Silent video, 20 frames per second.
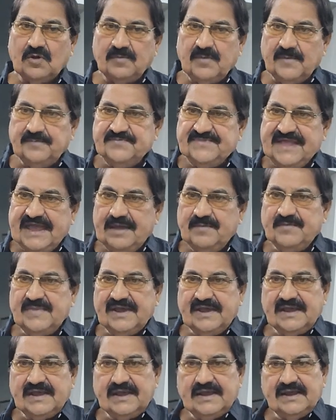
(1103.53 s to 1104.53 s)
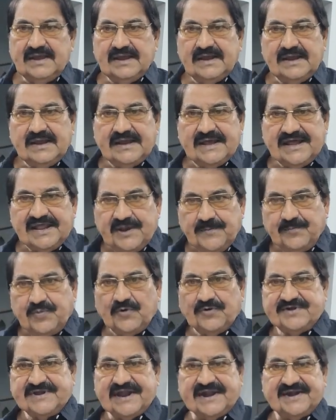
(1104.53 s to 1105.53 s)
Some of them
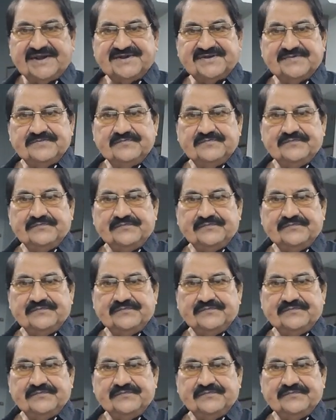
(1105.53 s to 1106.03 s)
reported